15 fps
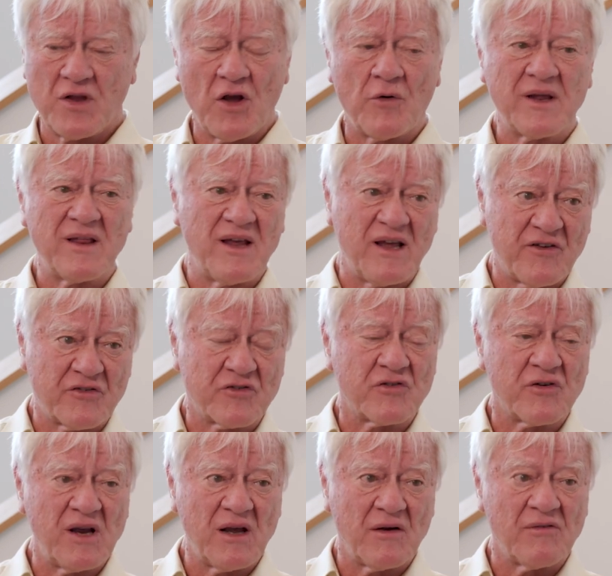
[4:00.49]
knowing the
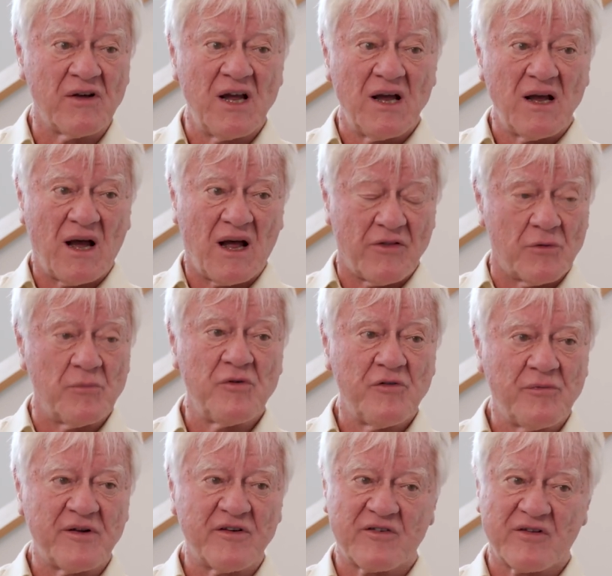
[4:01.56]
history of other
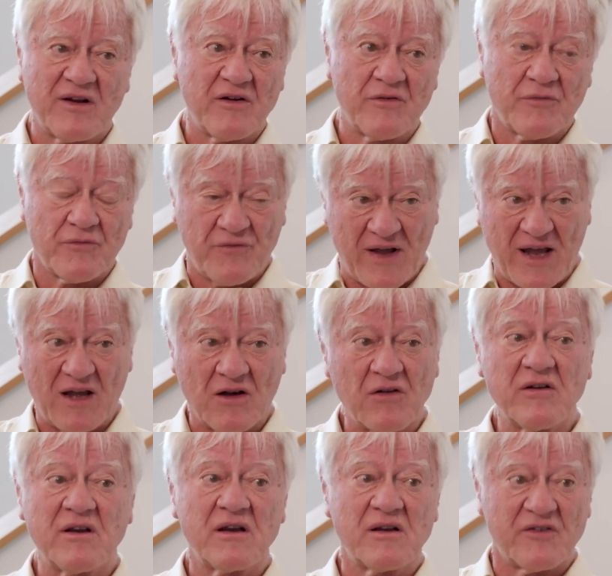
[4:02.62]
movements that have
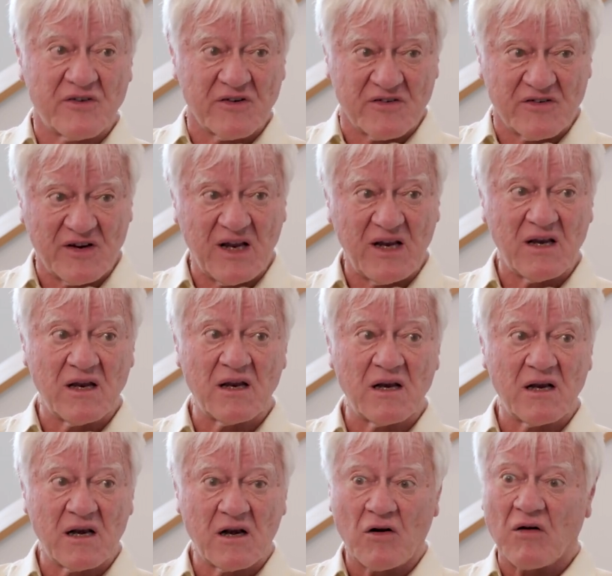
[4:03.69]
failed and
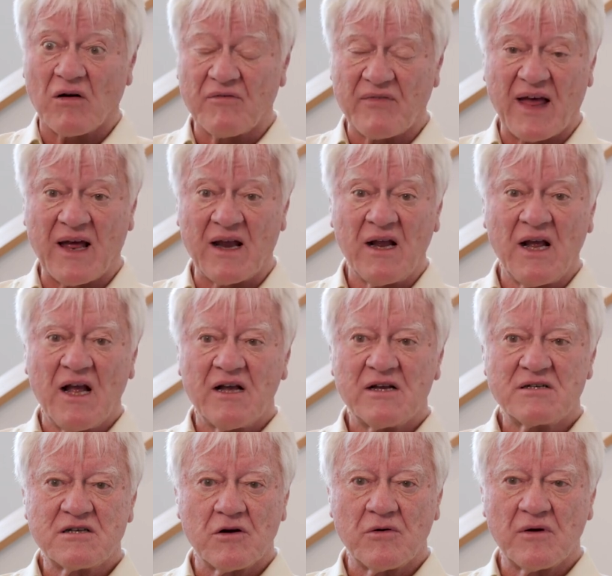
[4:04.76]
succeeded and all of that.
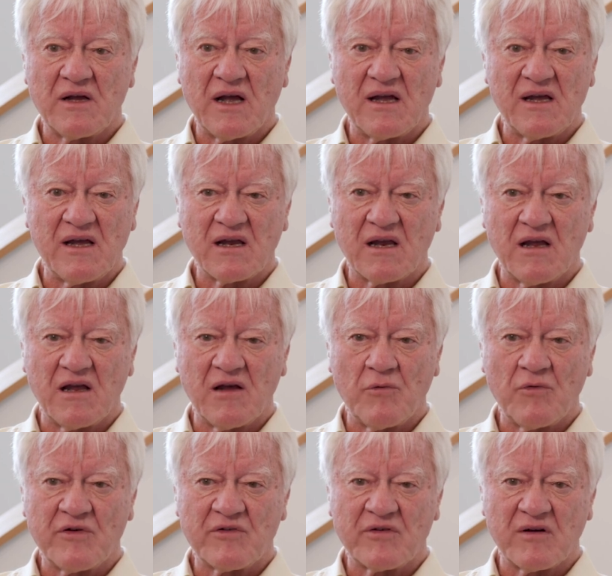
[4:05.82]
So it it
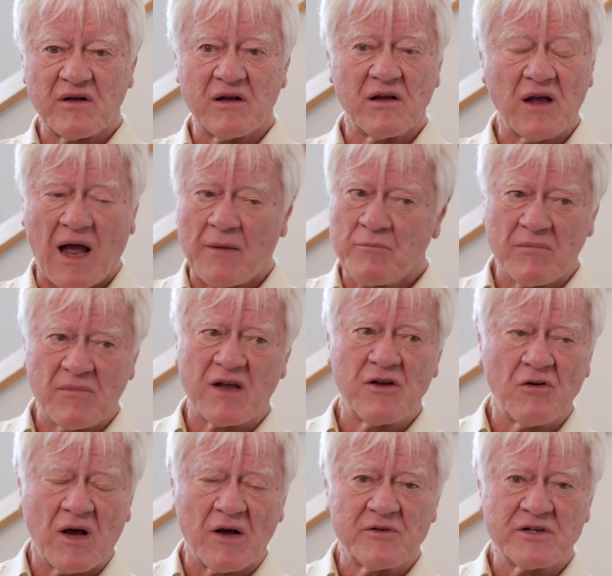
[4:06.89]
was uh, I'm
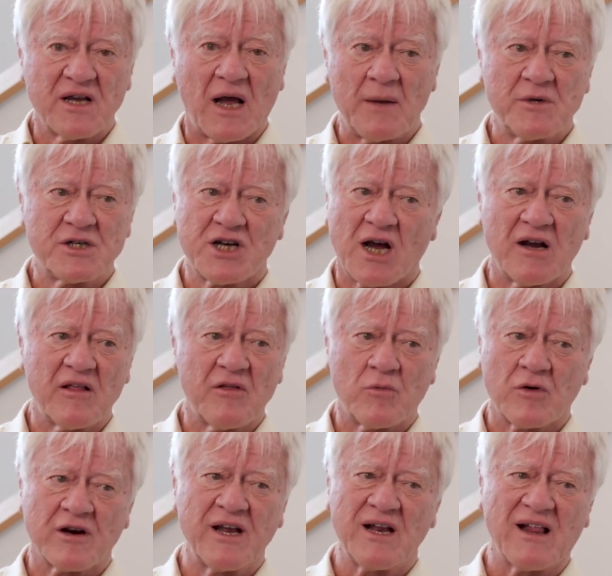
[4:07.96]
you know I was I'm a child of the
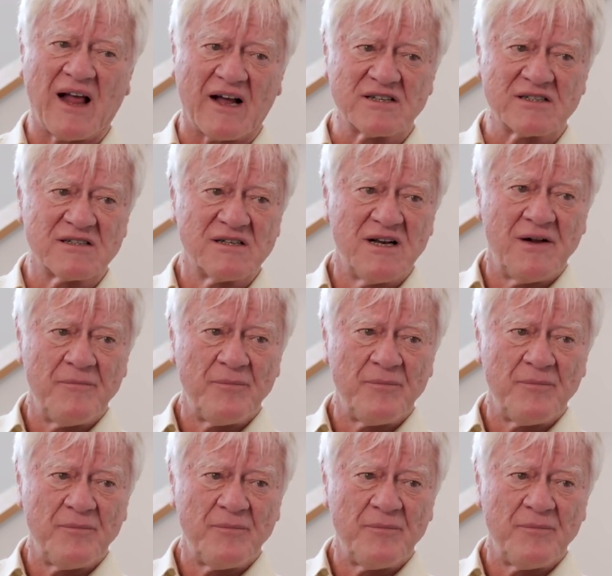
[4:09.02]
working class.